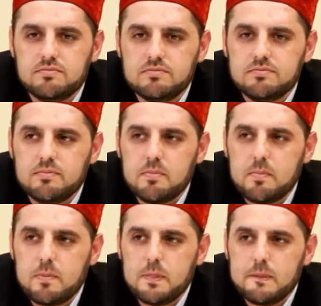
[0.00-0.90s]

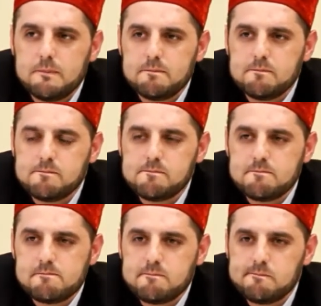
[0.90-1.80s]

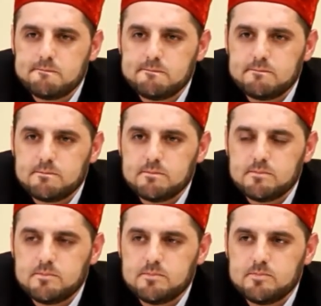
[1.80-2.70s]

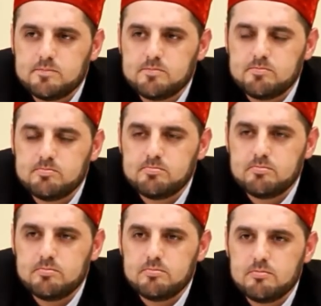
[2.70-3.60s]

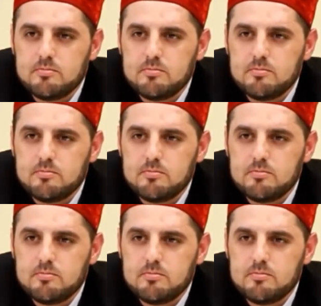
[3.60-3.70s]
Nothing is said.